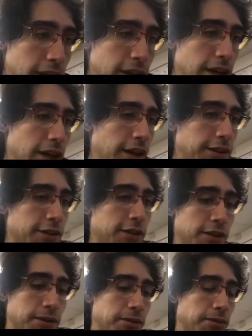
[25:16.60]
And
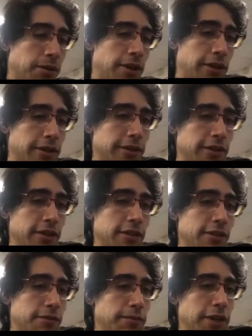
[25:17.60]
so, since
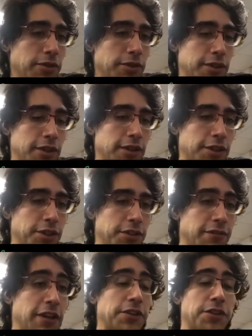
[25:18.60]
matrices are just
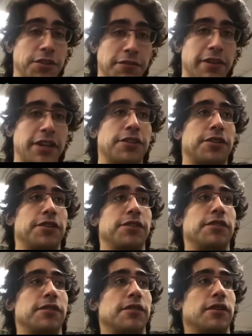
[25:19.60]
vectors of vectors,
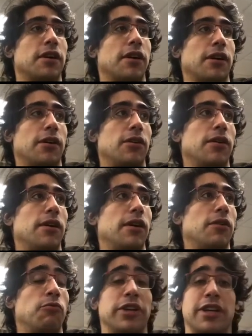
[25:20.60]

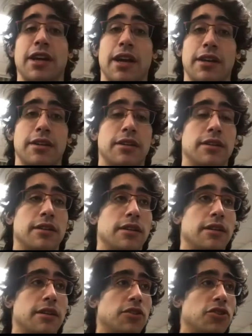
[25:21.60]
we can
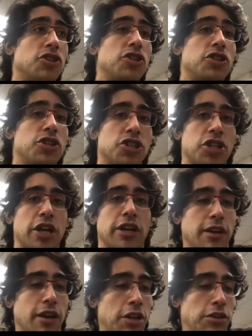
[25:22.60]
check
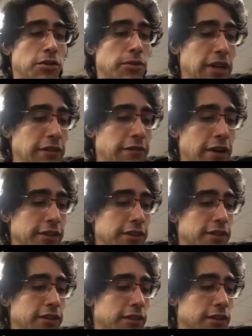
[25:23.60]
and know in advance,